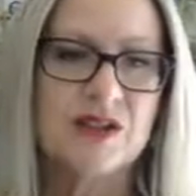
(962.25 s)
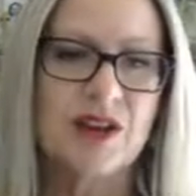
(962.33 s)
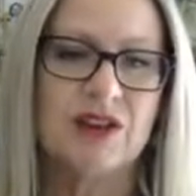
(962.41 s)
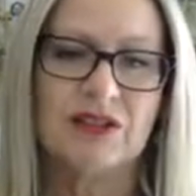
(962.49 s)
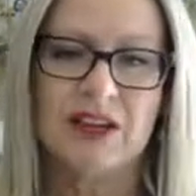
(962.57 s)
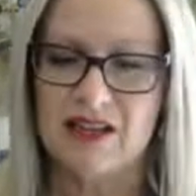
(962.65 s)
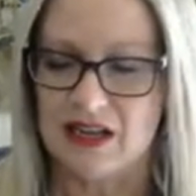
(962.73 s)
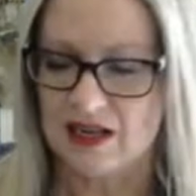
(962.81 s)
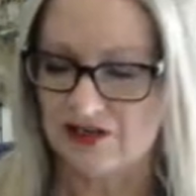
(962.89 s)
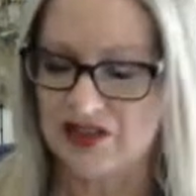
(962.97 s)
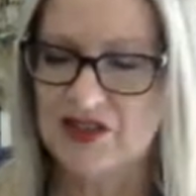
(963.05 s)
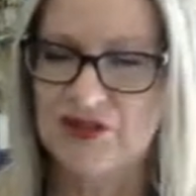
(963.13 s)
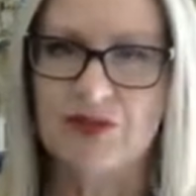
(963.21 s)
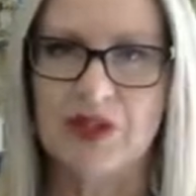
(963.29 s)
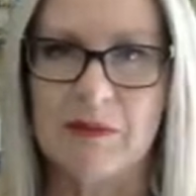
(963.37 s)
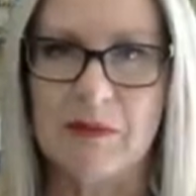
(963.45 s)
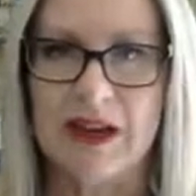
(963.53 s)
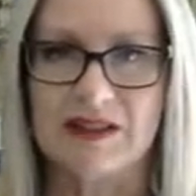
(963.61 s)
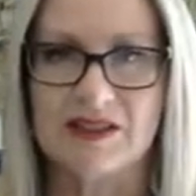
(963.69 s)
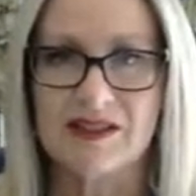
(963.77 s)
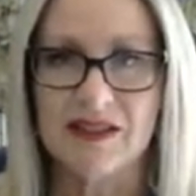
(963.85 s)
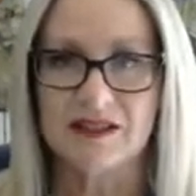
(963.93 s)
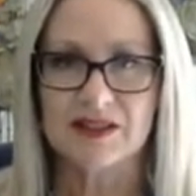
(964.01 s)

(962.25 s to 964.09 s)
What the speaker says: So it just really makes